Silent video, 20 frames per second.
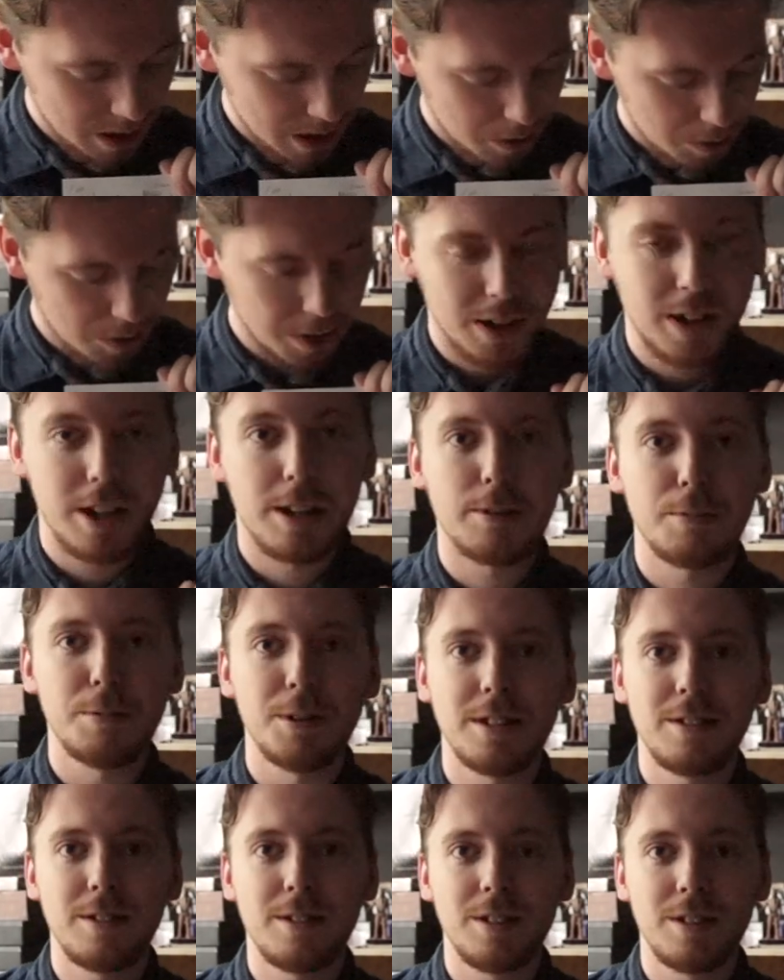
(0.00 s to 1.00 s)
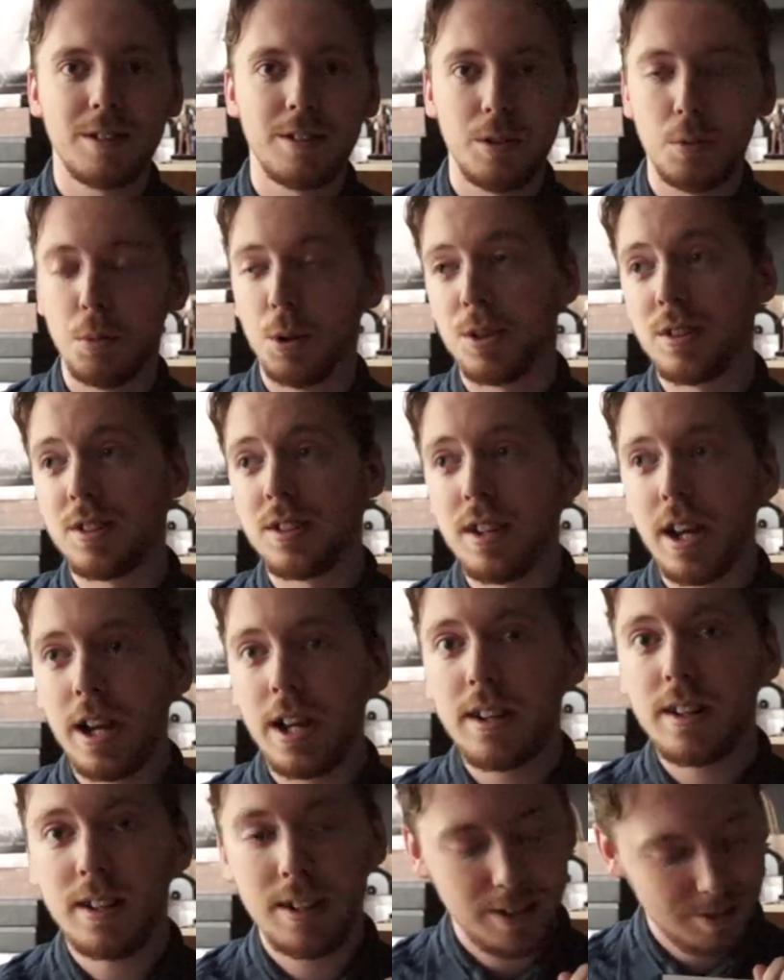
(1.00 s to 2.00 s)
one card with the word
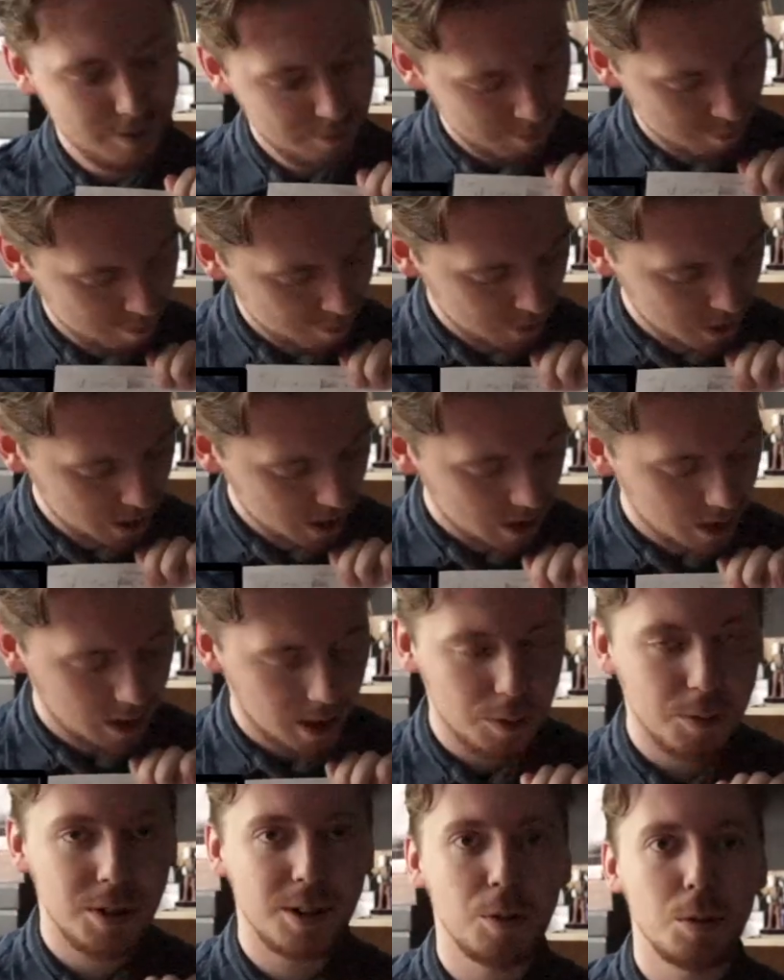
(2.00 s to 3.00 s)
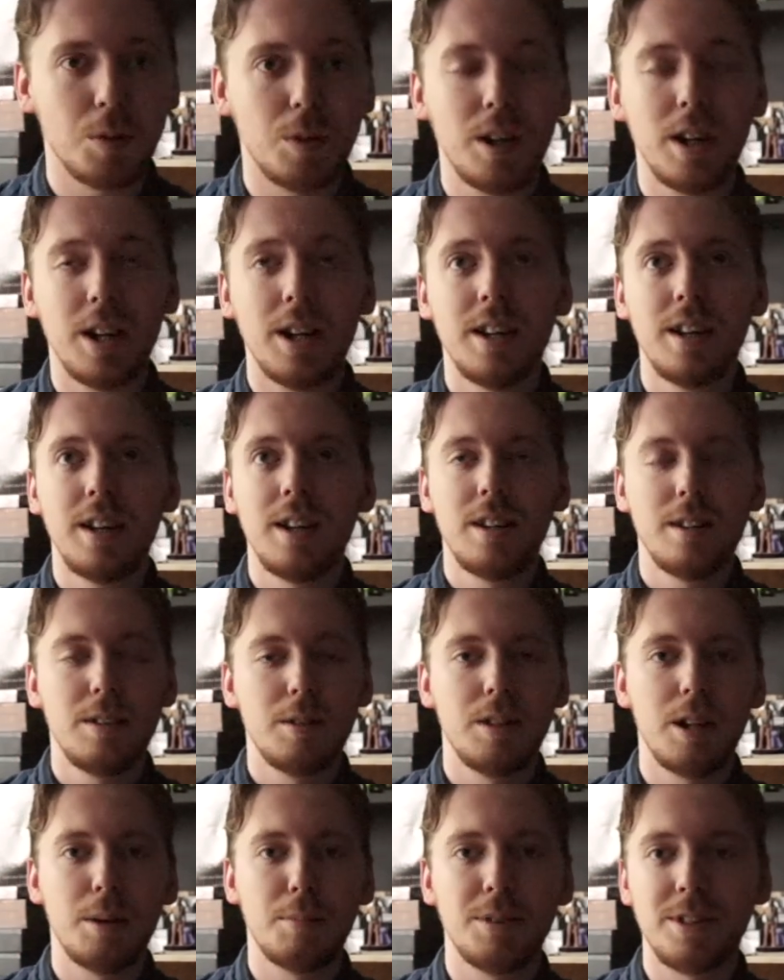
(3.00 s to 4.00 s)
snake, another with
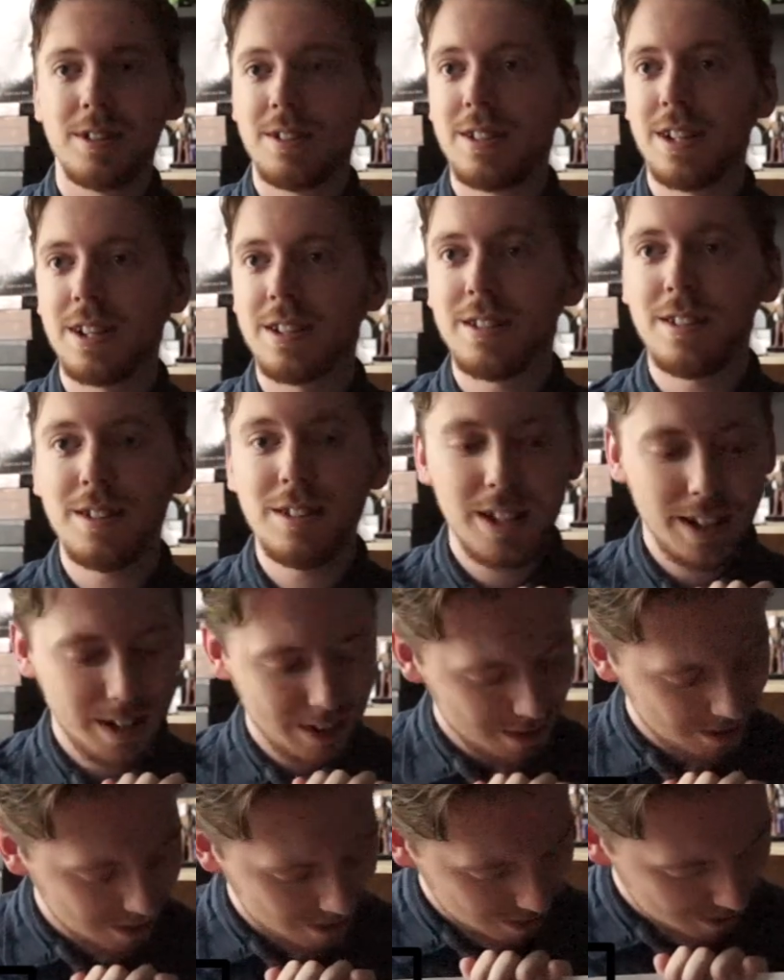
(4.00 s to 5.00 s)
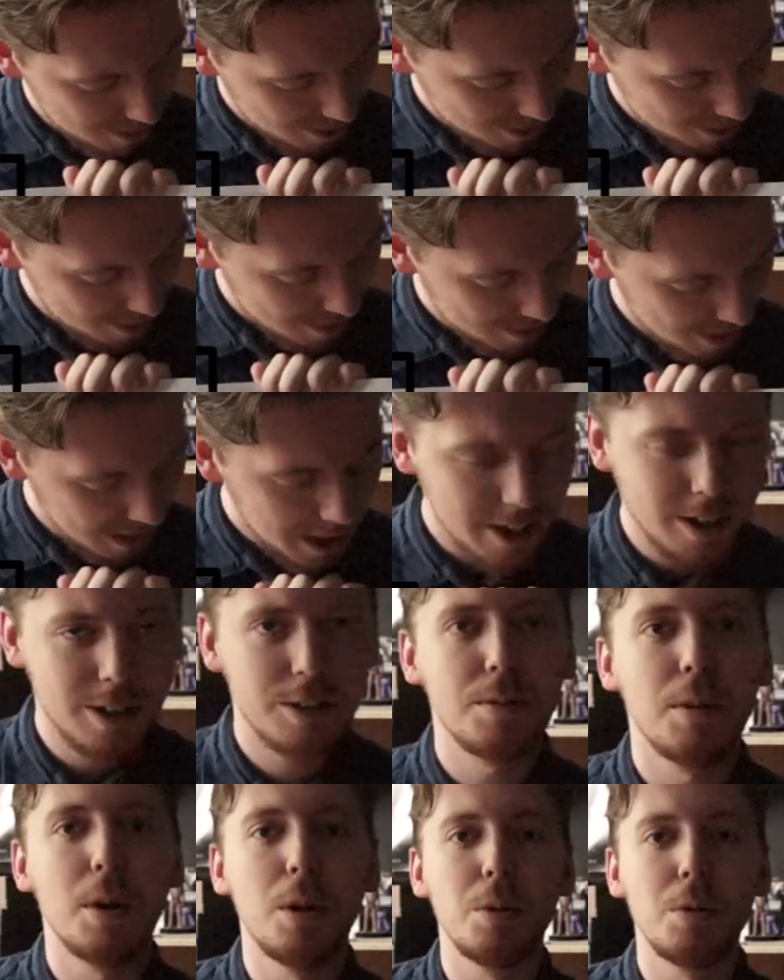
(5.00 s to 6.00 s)
number 66, and a
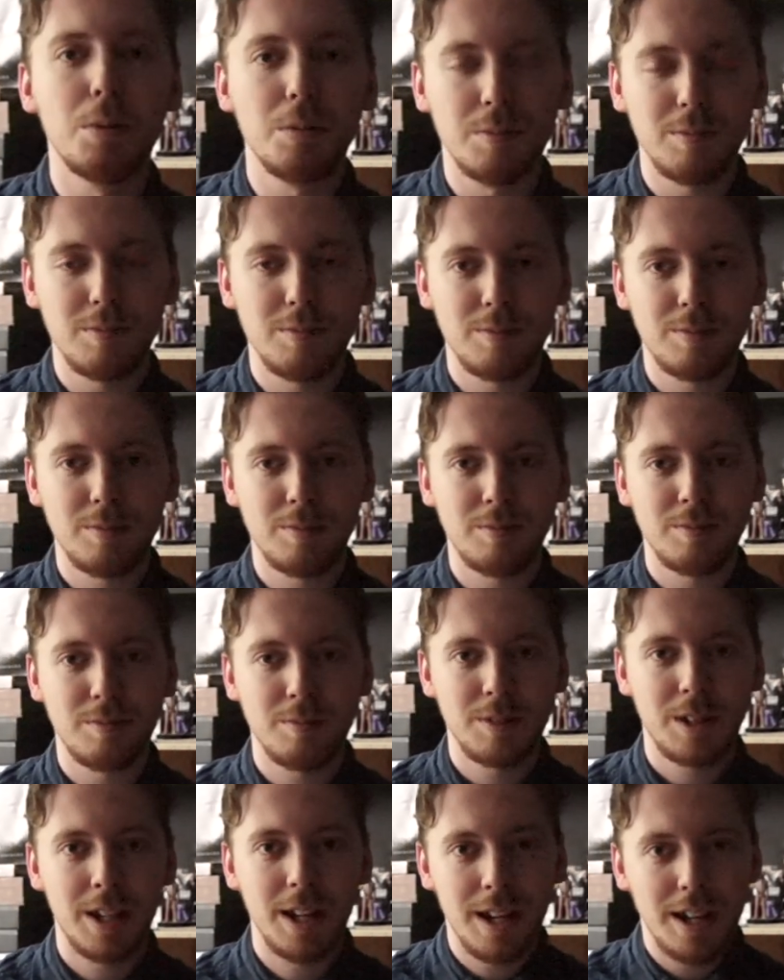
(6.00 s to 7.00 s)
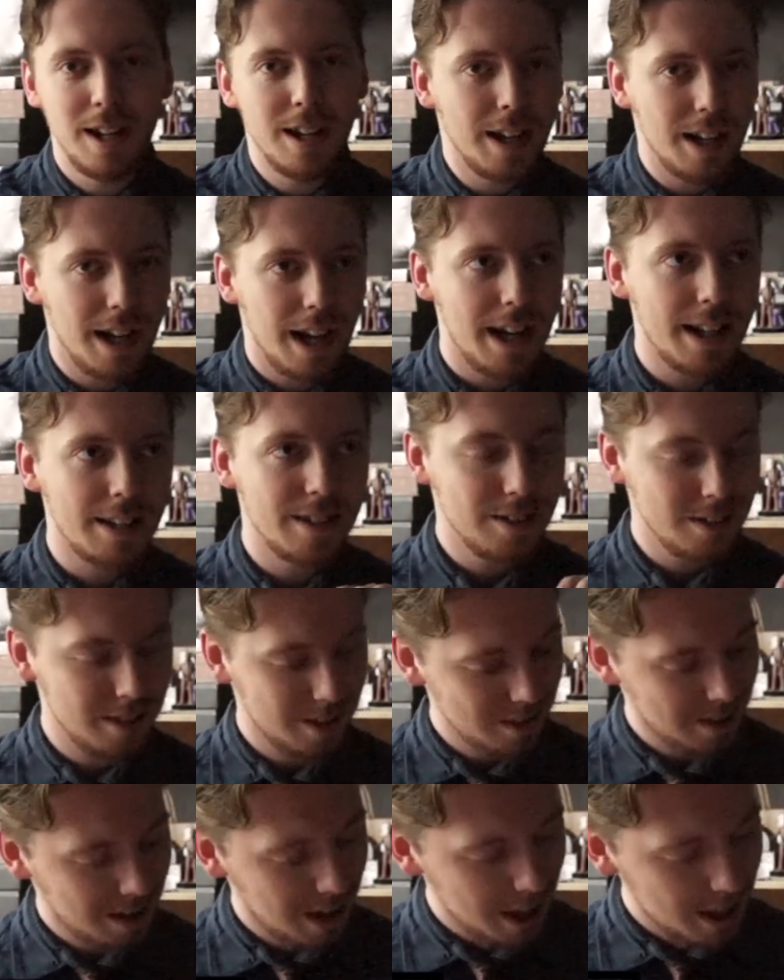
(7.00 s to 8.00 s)
crow. And
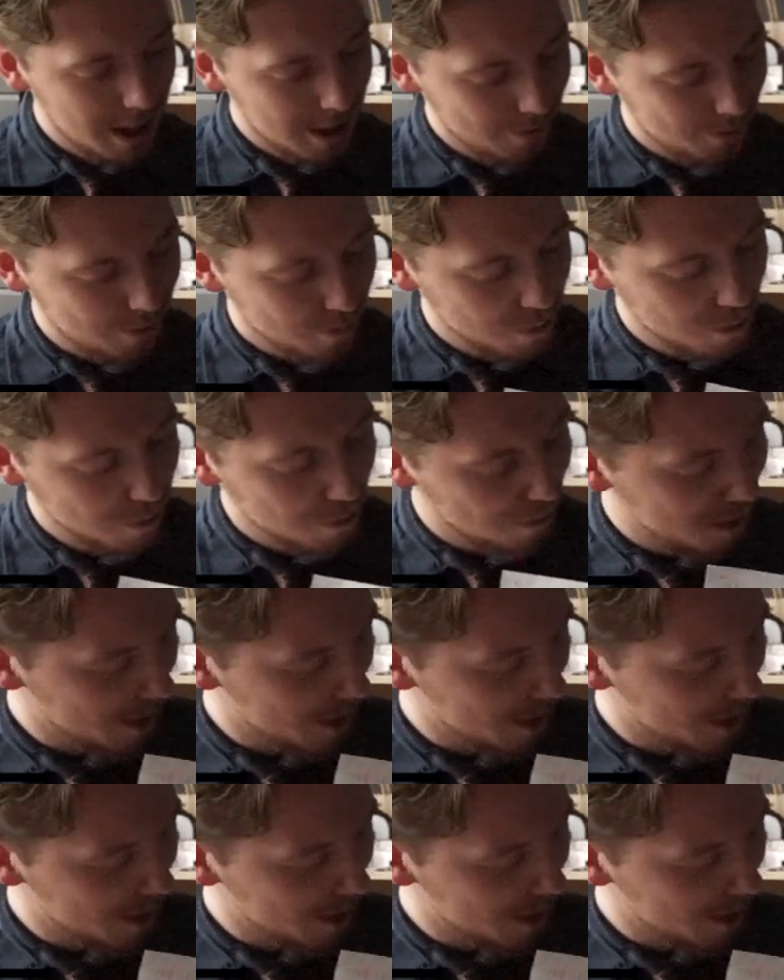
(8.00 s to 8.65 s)
I have the rule